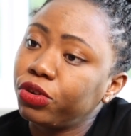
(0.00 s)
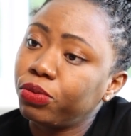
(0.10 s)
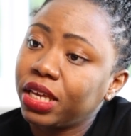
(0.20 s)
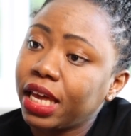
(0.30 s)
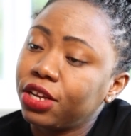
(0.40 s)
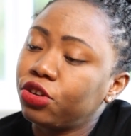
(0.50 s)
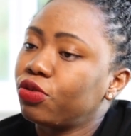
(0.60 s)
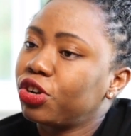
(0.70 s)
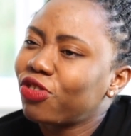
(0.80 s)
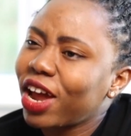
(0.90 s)
Do we get it
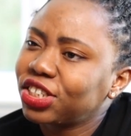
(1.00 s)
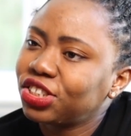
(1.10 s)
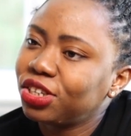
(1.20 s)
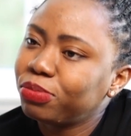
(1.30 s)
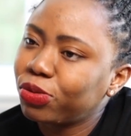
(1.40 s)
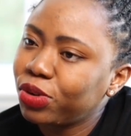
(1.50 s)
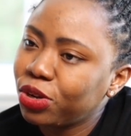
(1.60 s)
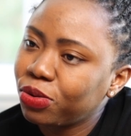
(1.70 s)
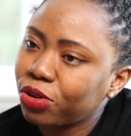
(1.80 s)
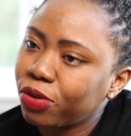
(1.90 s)
through attraction but we
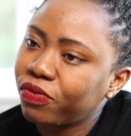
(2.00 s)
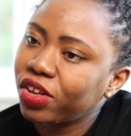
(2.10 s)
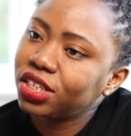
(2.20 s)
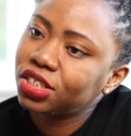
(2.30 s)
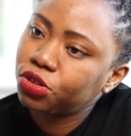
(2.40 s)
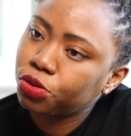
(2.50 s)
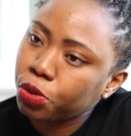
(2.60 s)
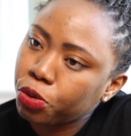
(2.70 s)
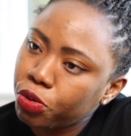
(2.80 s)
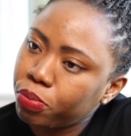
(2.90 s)
don't convert it through
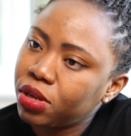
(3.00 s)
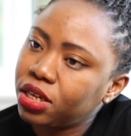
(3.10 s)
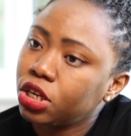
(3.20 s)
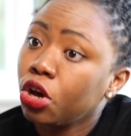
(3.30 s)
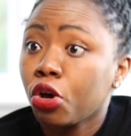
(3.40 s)
recruitment,